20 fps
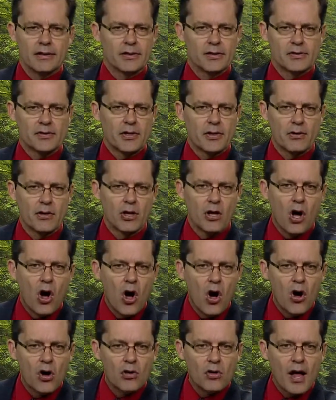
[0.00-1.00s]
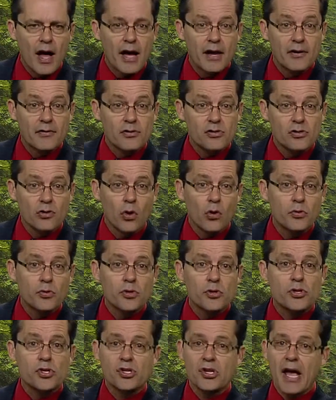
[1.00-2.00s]
Is there a long line of
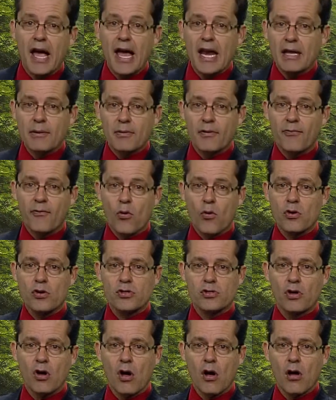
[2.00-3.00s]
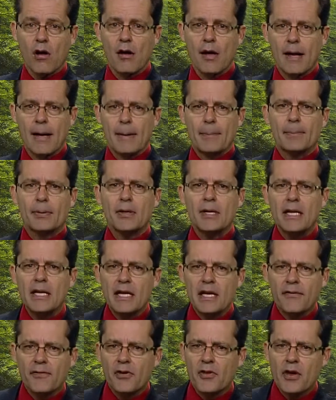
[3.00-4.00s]
soldiers standing before Saul,
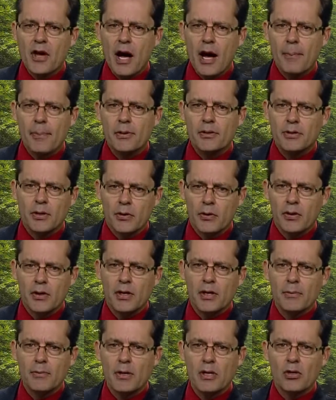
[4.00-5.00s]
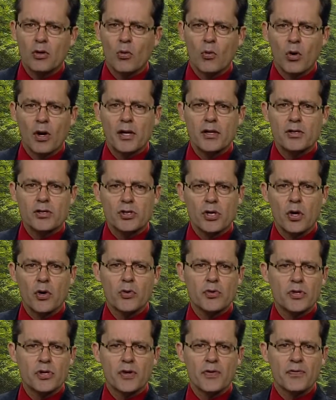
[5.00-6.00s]
pleading for the opportunity to be the one
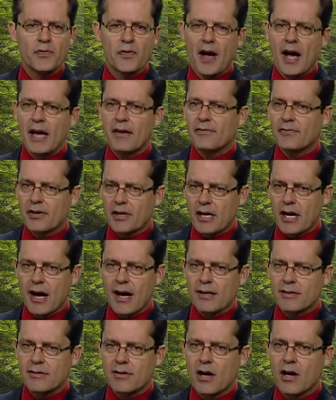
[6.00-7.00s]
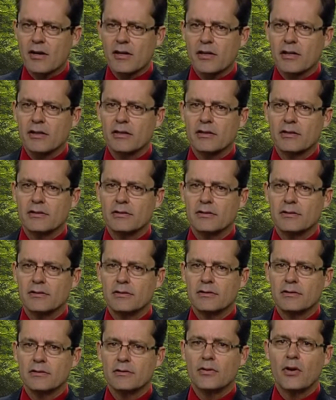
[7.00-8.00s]
chosen to fight for God's honor?
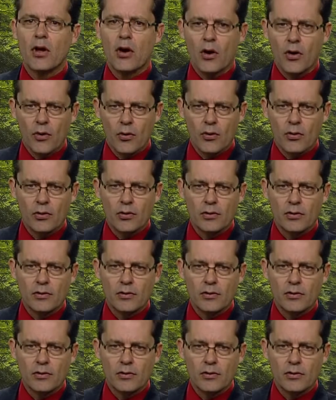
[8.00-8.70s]
No.